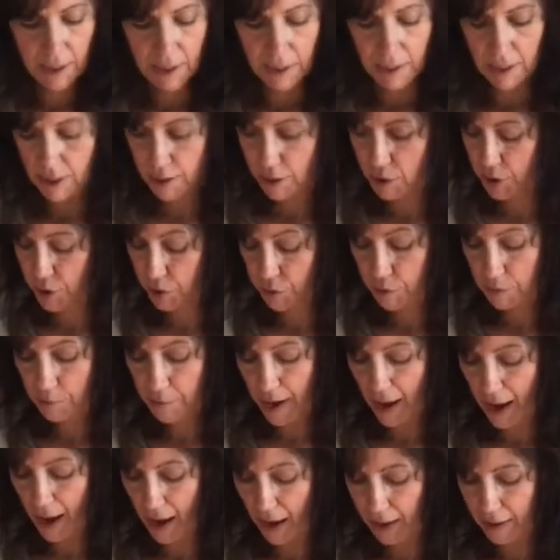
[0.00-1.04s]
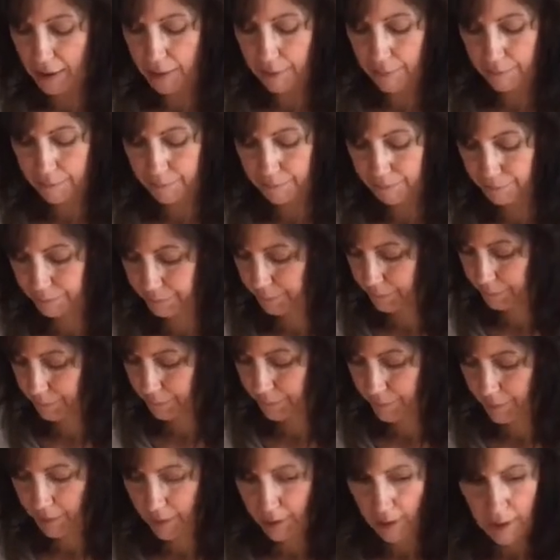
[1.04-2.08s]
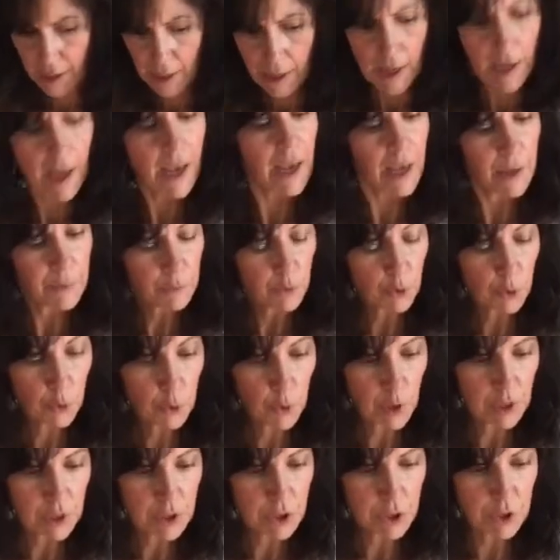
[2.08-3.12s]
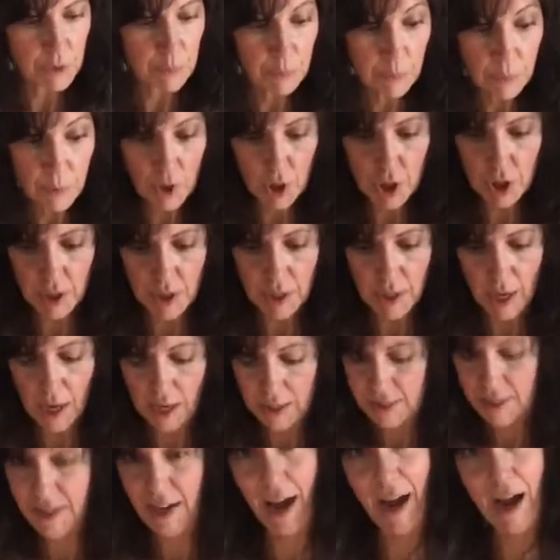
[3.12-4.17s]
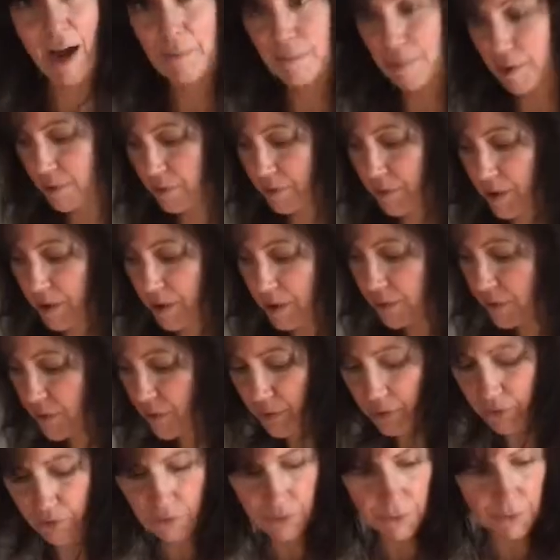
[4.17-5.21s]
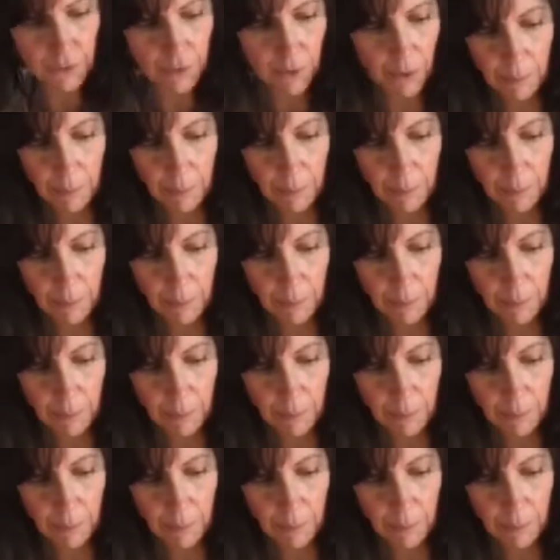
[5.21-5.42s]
into a bag and we're going to put it on top of this